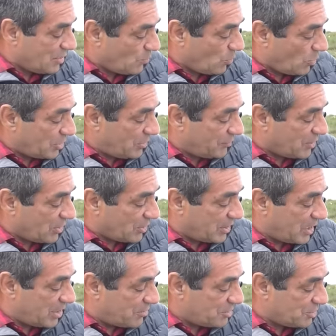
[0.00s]
What you've got
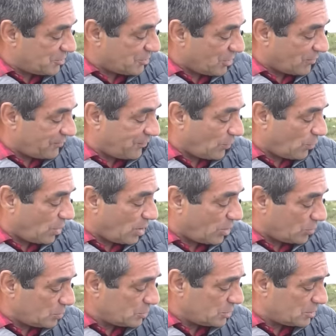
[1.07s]
here is, you've got four
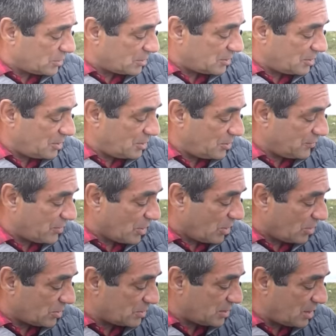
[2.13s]
holes. You've
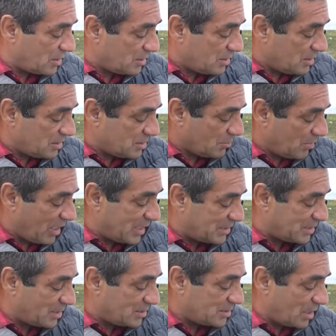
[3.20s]
got some
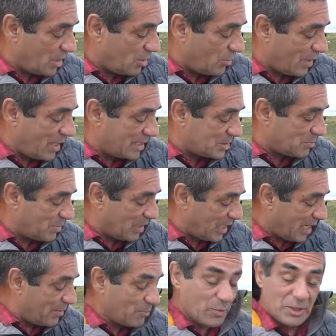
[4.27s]
letters,
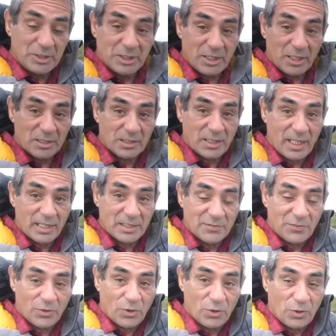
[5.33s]
OSBM, which just stands
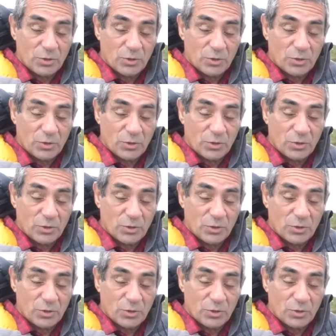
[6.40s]
for